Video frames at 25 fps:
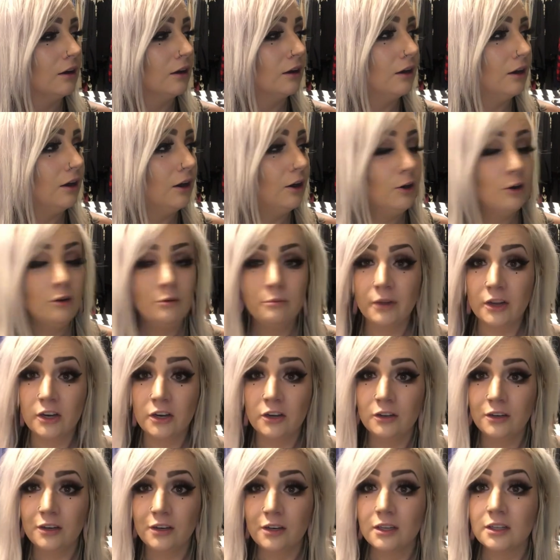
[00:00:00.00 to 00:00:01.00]
Oh my
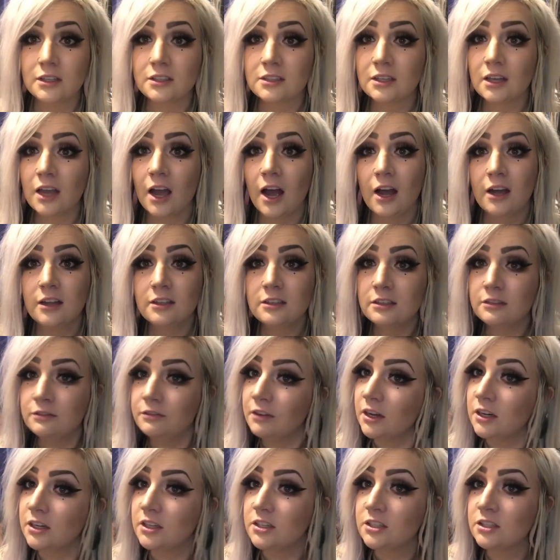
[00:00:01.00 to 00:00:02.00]
goodness, cast
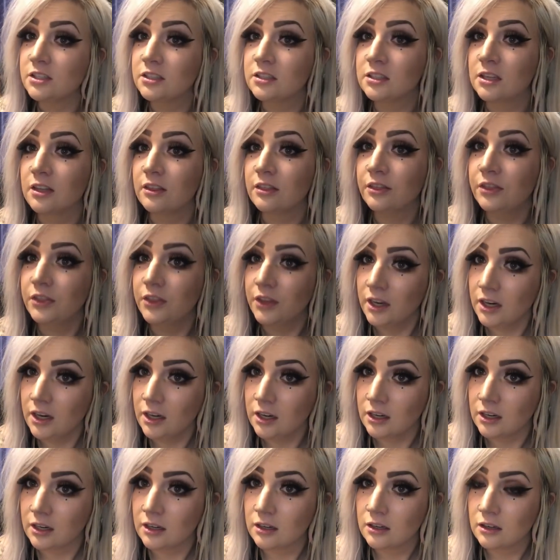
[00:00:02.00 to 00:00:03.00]
fetish is a
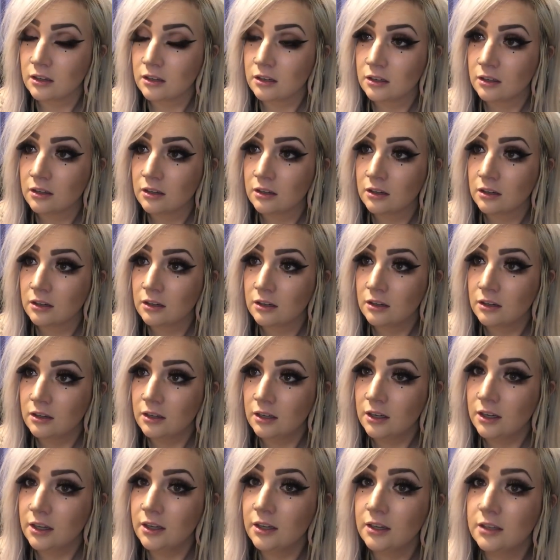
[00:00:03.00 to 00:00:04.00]
thing.
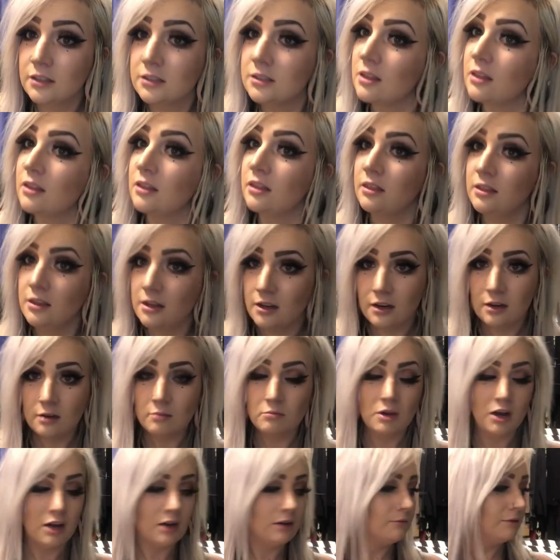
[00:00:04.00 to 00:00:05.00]
It is a thing,
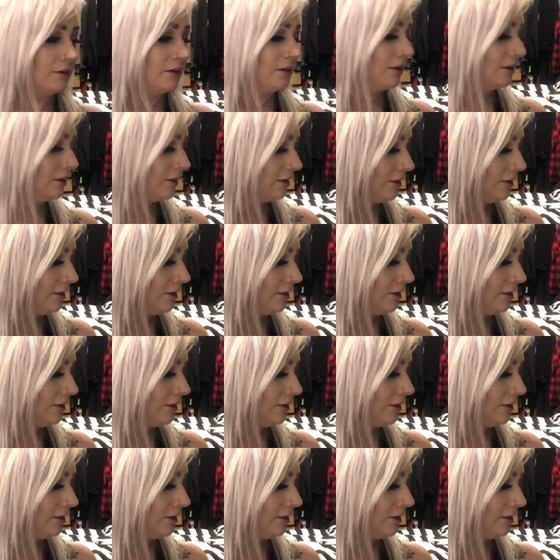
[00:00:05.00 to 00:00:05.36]
mama.